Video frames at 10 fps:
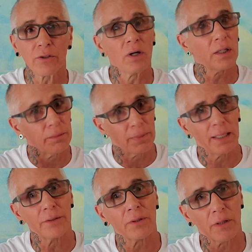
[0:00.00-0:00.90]
talk
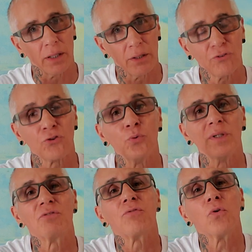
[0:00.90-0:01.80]
about things to
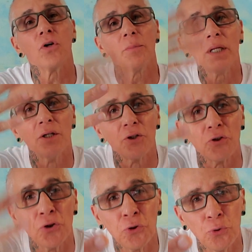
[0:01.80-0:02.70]
inform
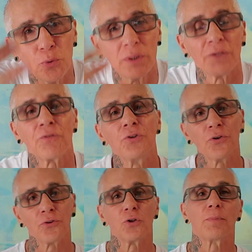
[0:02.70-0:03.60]
you if you
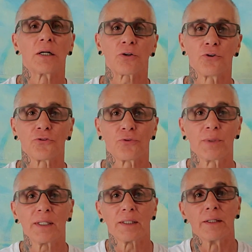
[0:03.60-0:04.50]
don't know about Costa
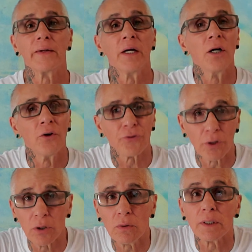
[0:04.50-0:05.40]
Rica.
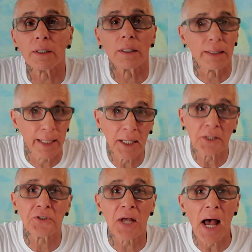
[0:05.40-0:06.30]
So gay
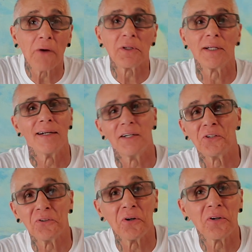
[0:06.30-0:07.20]
is down here,
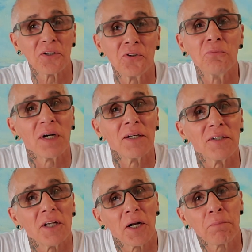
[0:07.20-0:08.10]
you know, and
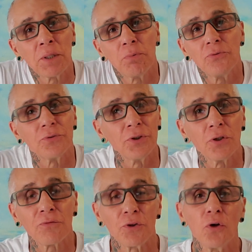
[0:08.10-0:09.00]
a lot of people, you
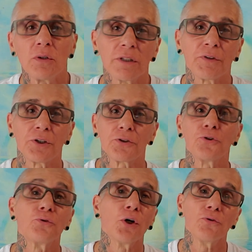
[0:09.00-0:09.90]
know, if you don't live here,
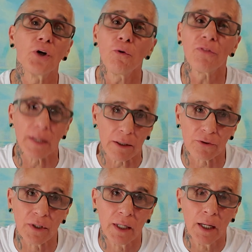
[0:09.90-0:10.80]
you don't know
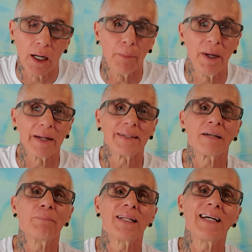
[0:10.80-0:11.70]
things about it. And
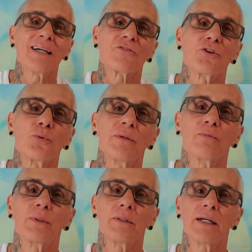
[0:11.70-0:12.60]
I've been asked, you know,
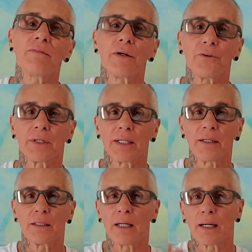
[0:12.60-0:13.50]
we have other
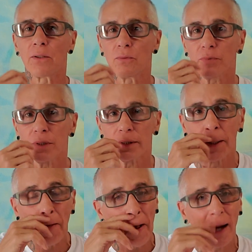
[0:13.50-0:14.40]
gay,
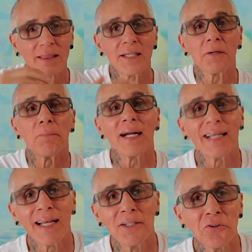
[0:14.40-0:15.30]
I think of my
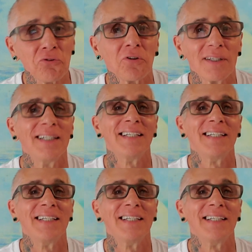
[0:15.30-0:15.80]
gayness